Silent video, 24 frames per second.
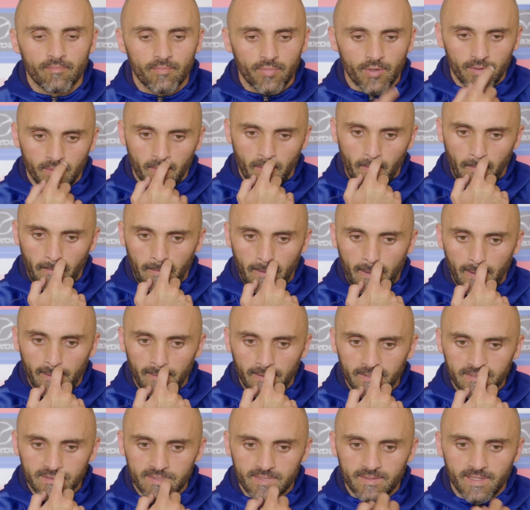But, yeah,
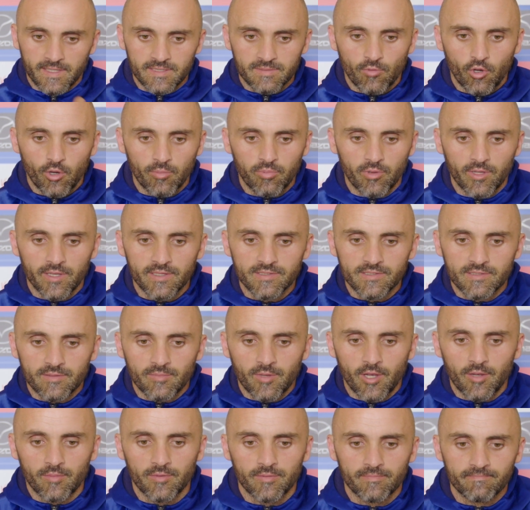that's my plans at the
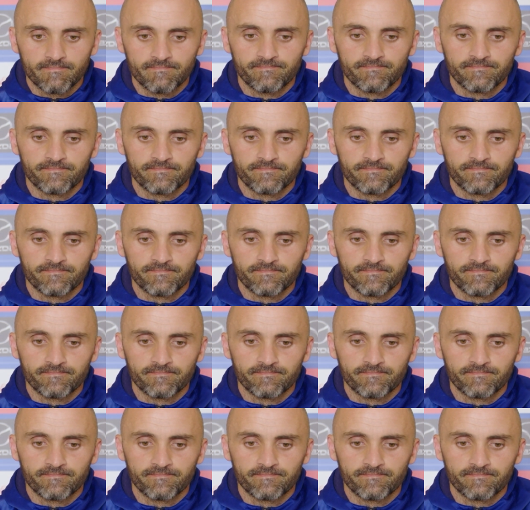moment.